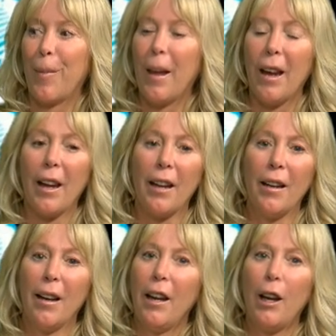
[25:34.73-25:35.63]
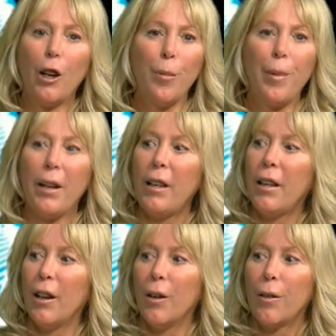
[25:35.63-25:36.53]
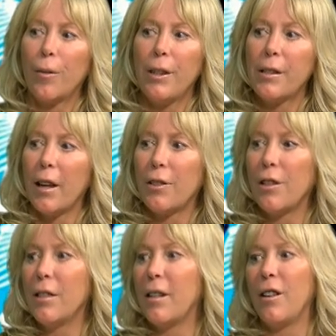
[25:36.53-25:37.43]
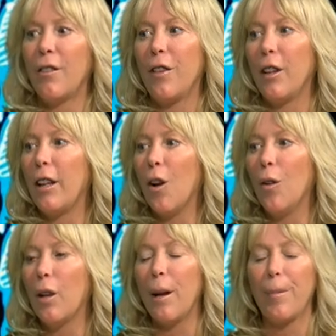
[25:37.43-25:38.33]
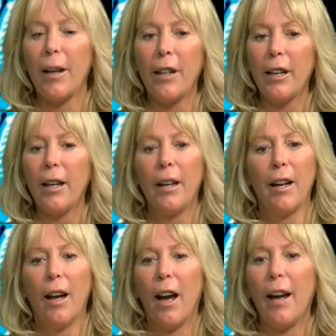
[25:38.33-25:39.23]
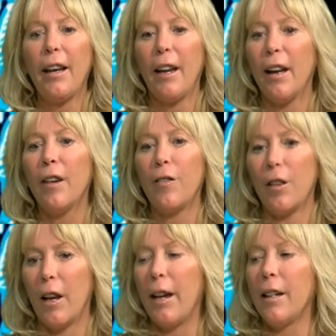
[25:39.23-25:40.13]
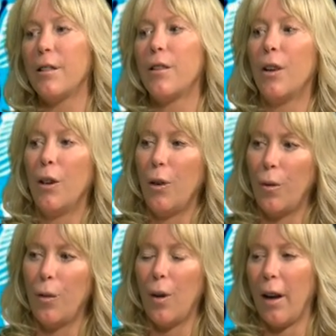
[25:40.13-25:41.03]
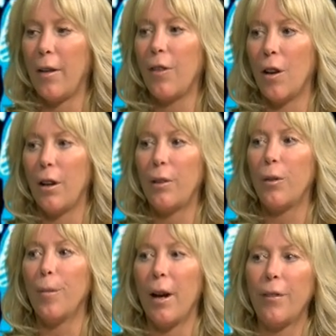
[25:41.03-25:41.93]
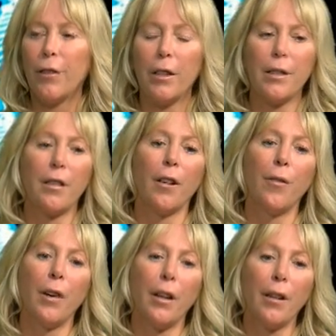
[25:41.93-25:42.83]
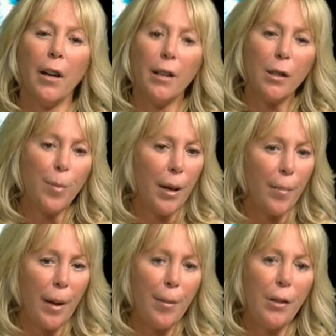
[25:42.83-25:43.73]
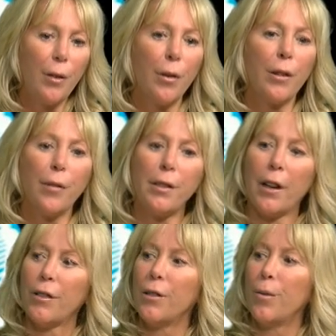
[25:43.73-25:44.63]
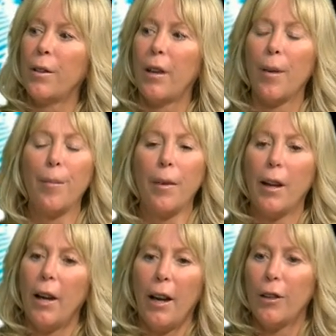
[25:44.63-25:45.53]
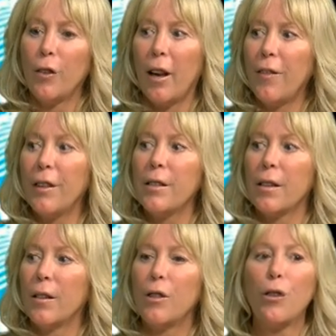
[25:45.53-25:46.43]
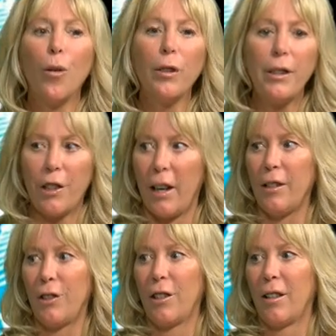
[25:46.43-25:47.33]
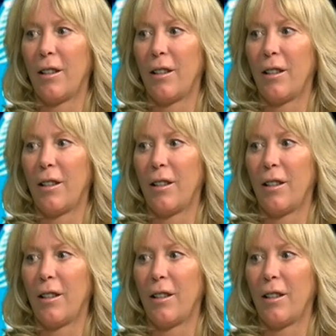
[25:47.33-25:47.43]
And sure. It could be, you know, three sessions and you're feeling a whole lot better. I have clients who I have gone through mindfulness stuff with, spent maybe two or three sessions with them, and their life is totally changed.